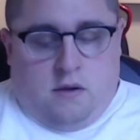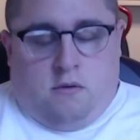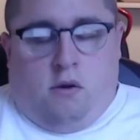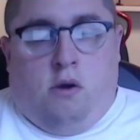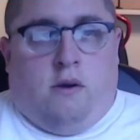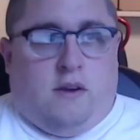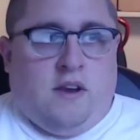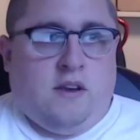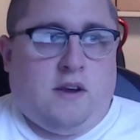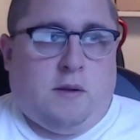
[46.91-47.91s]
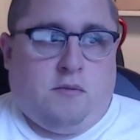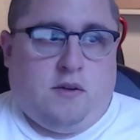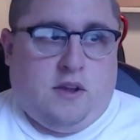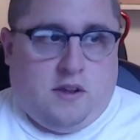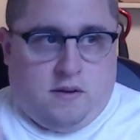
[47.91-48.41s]
It comes
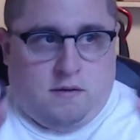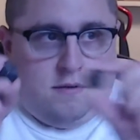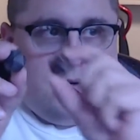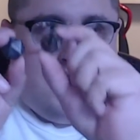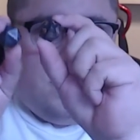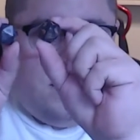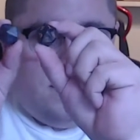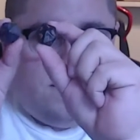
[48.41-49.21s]
with 4